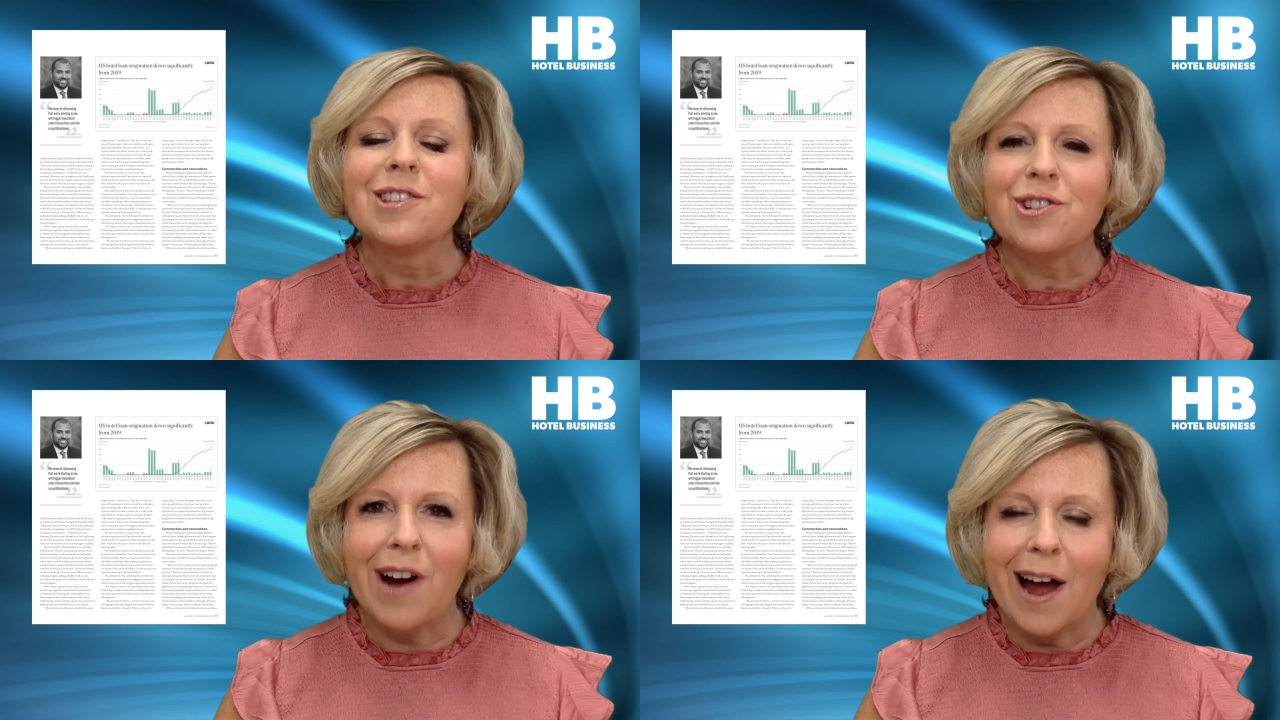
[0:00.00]

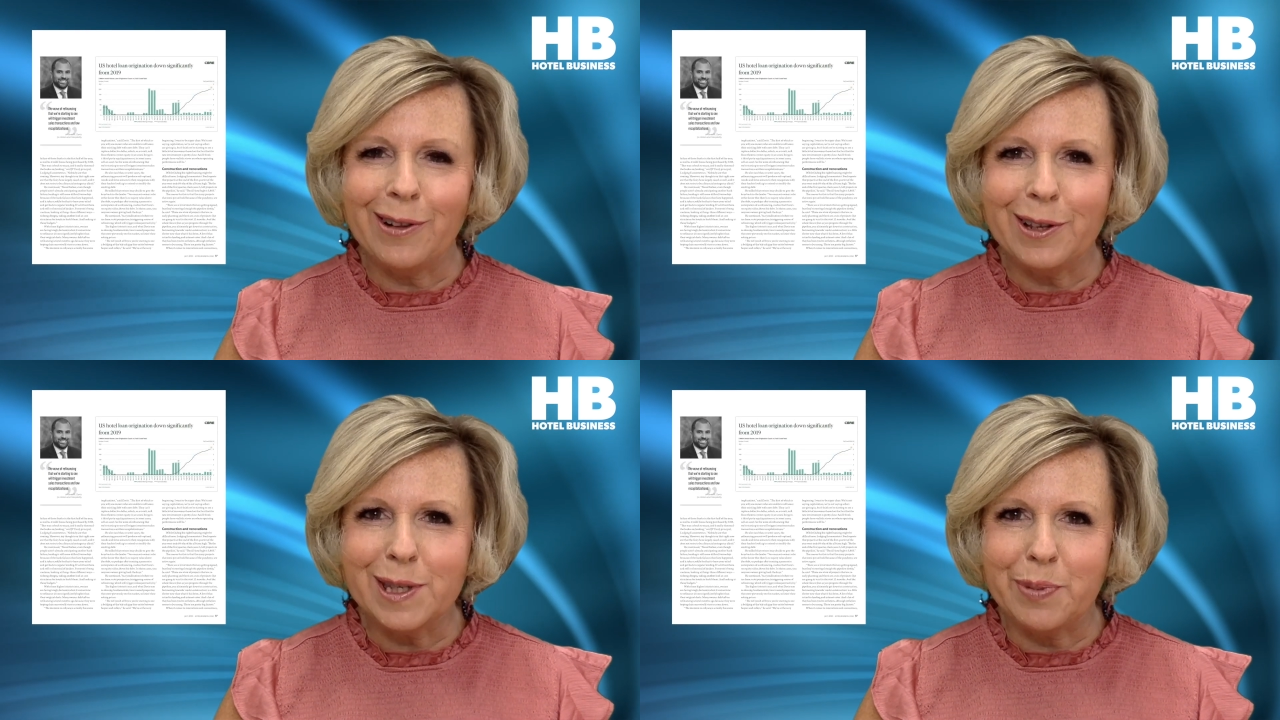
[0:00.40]

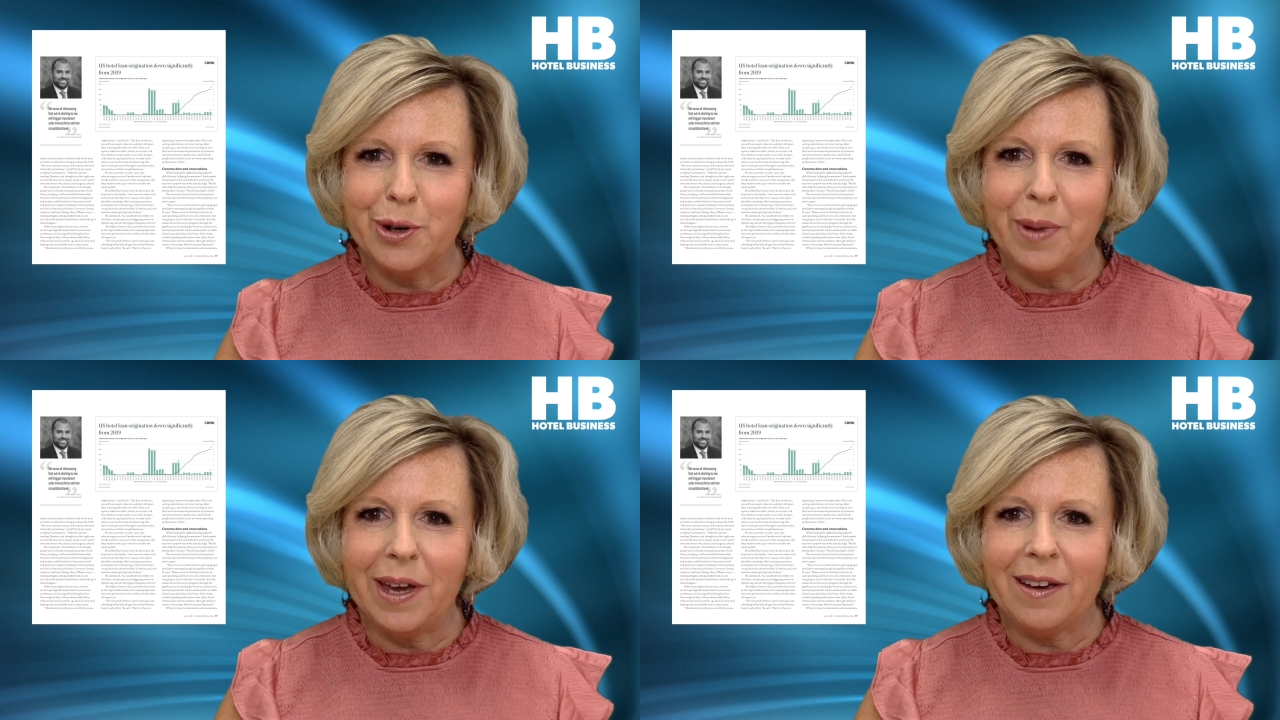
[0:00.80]
Travel is
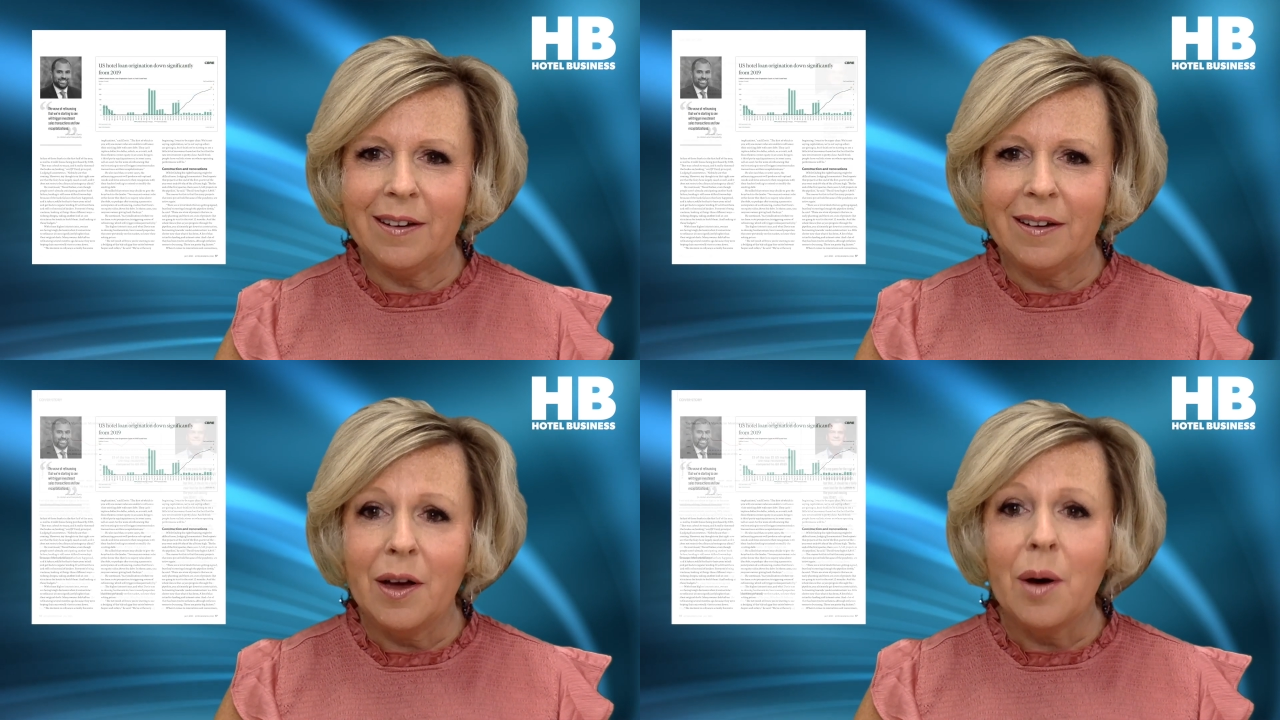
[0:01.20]
booming,
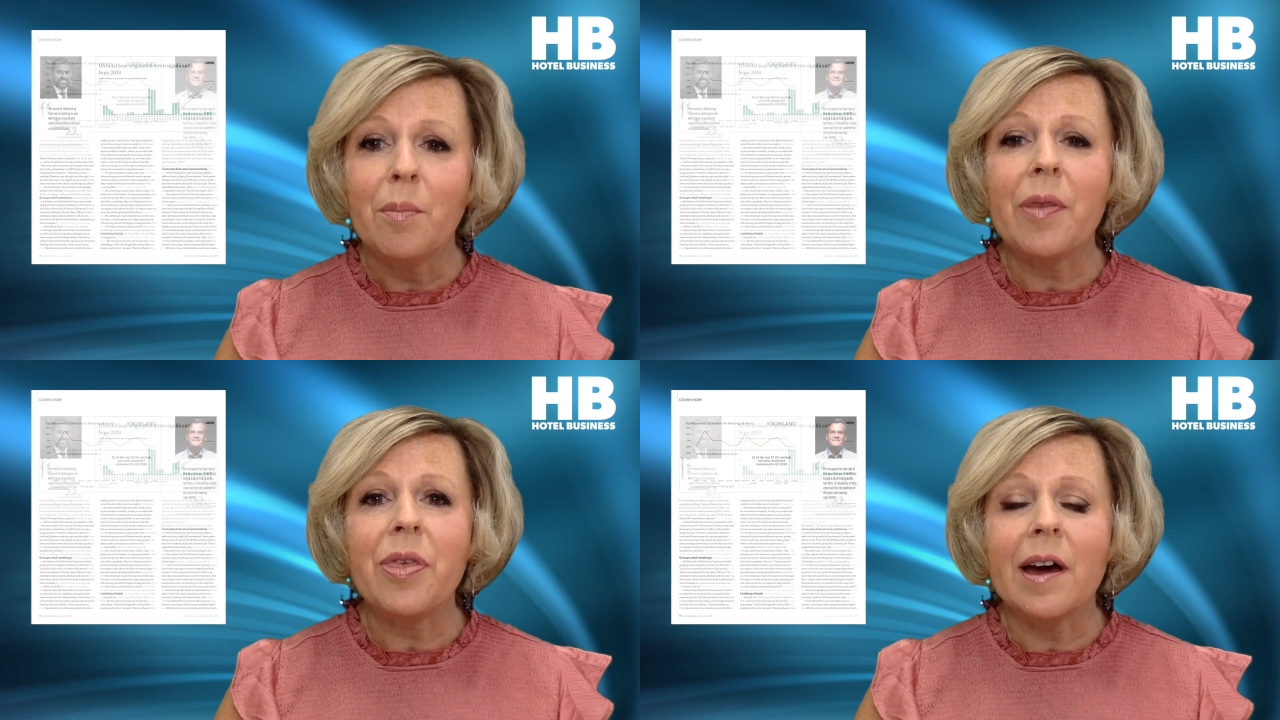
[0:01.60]

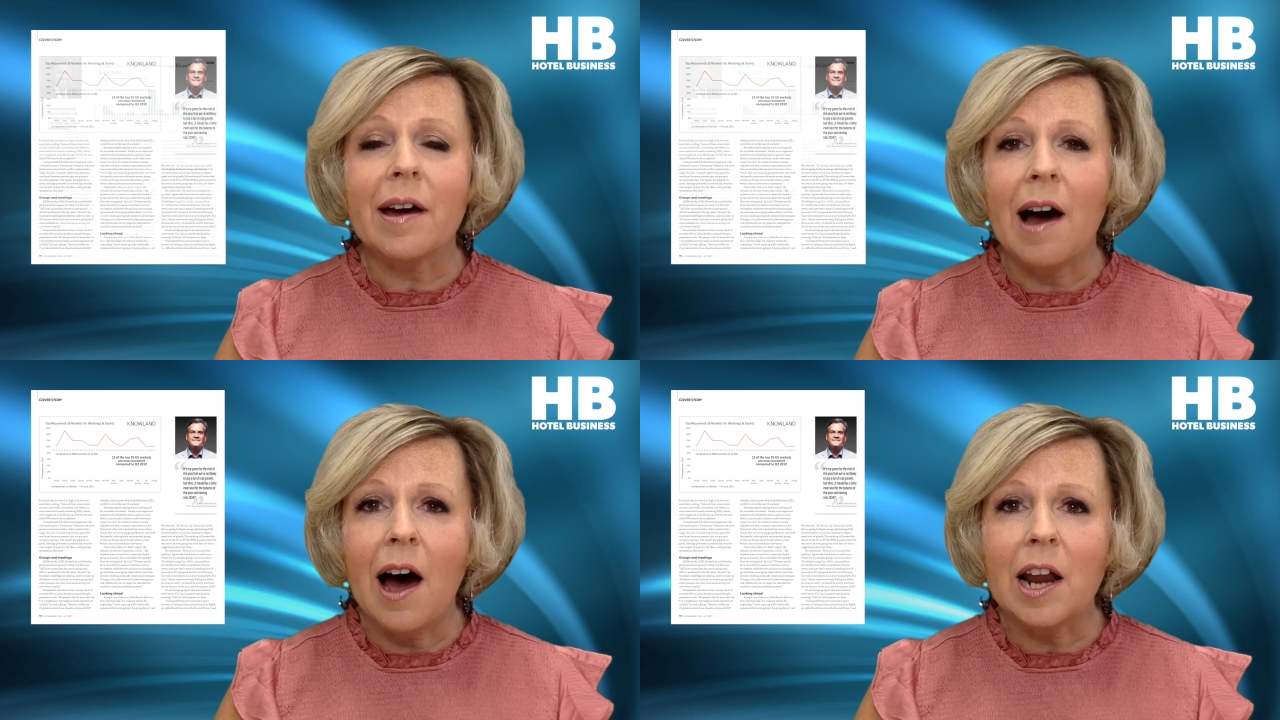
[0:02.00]
but the
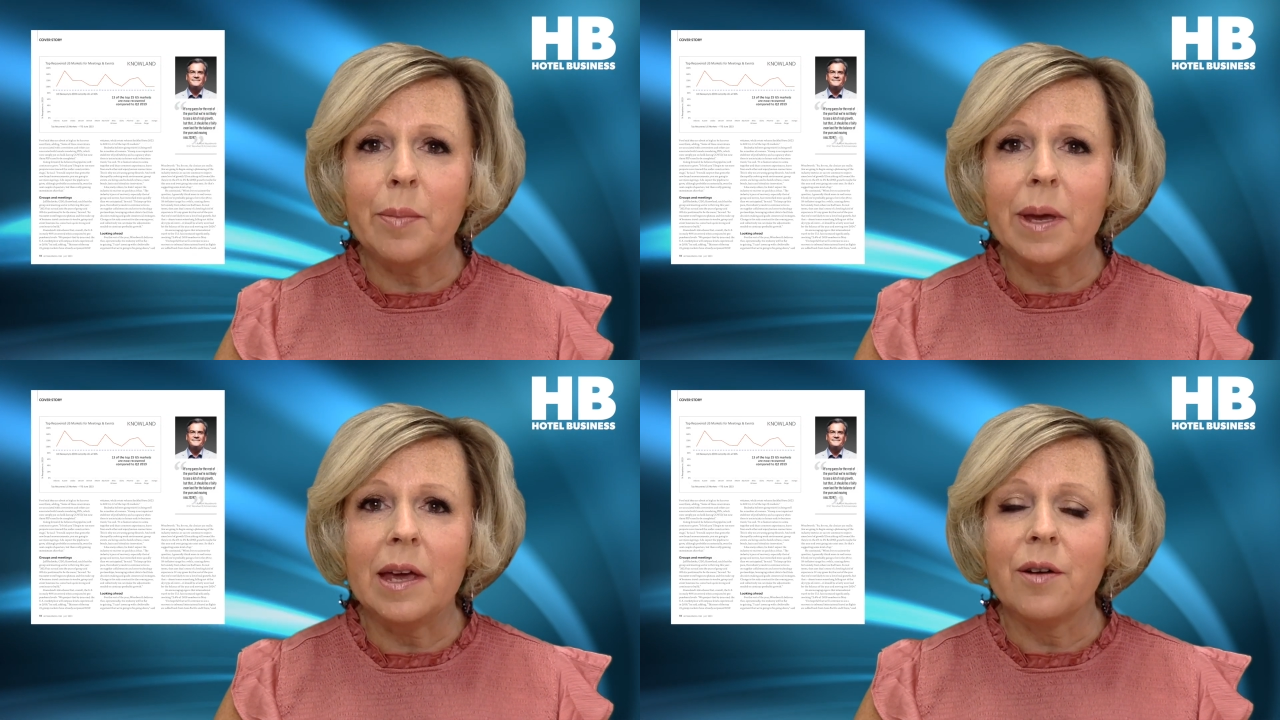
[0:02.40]

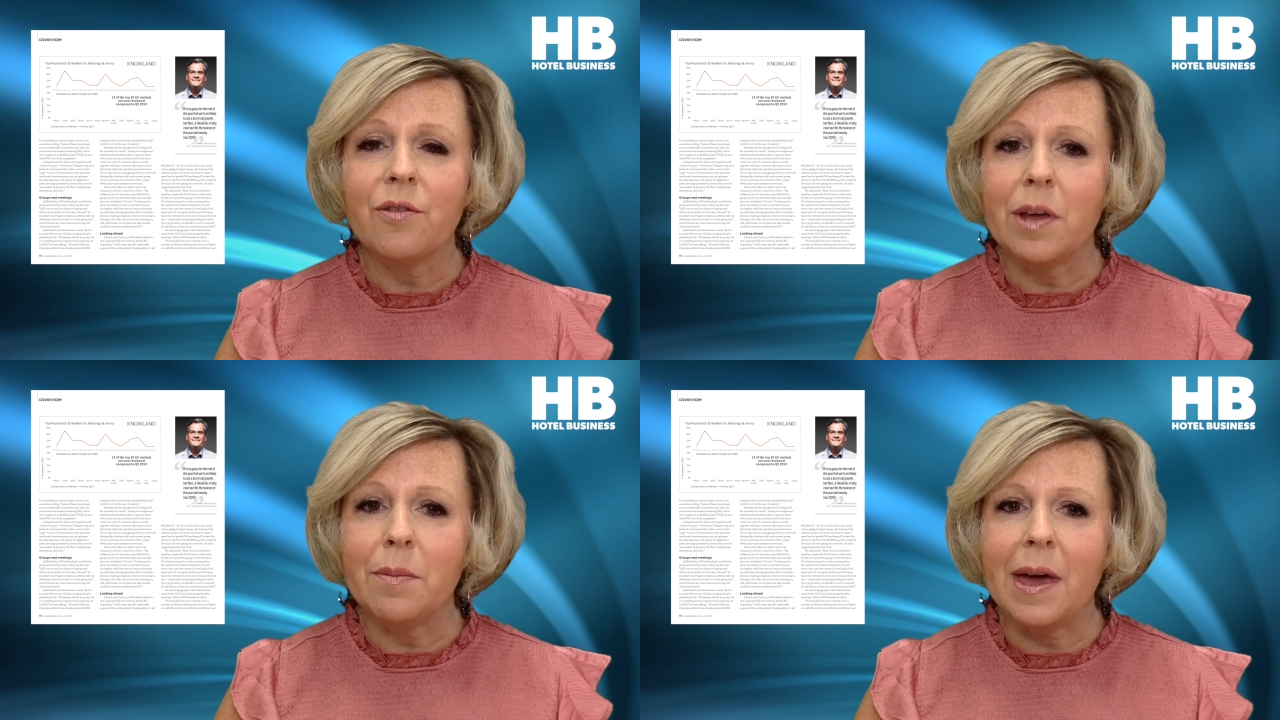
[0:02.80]
economy
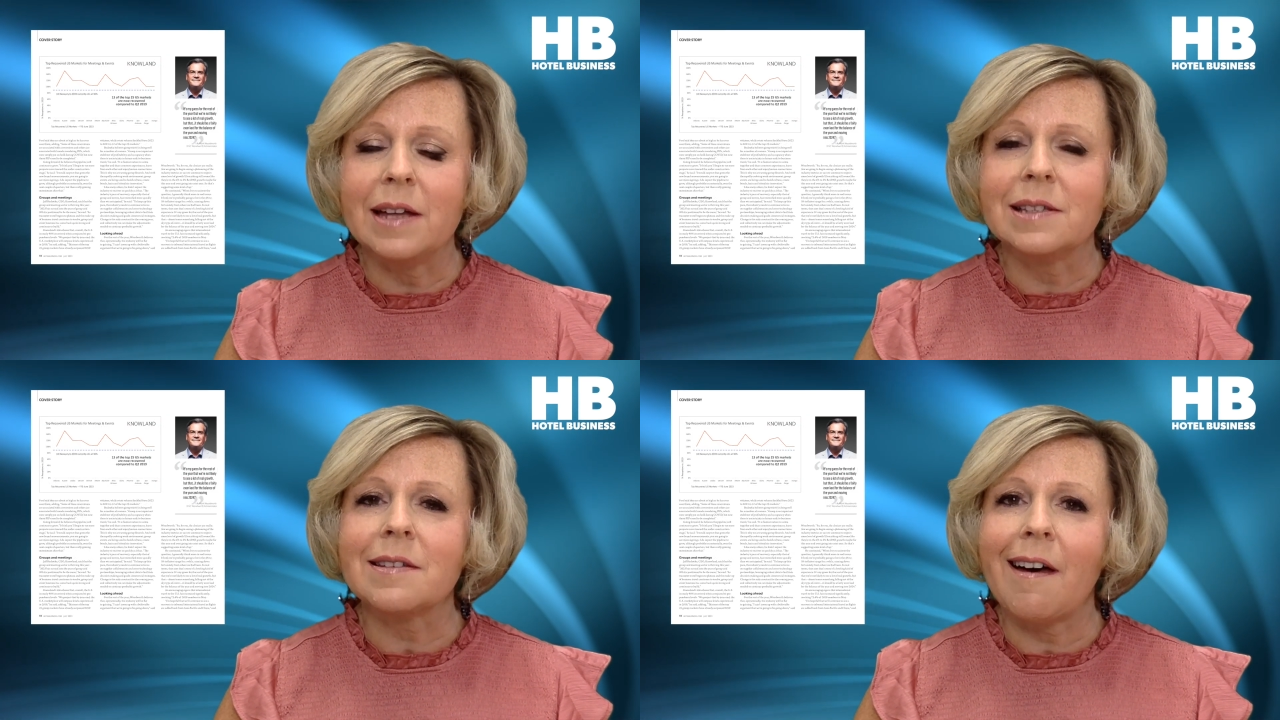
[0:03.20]

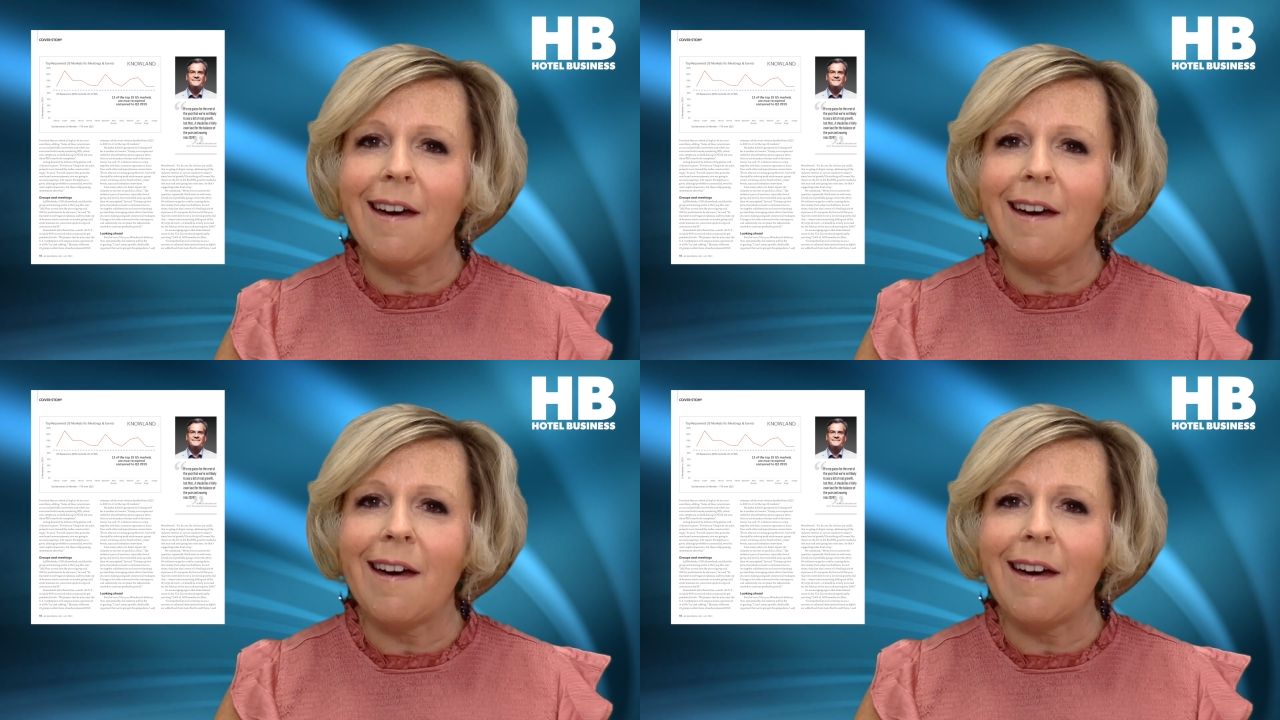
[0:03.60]
remains a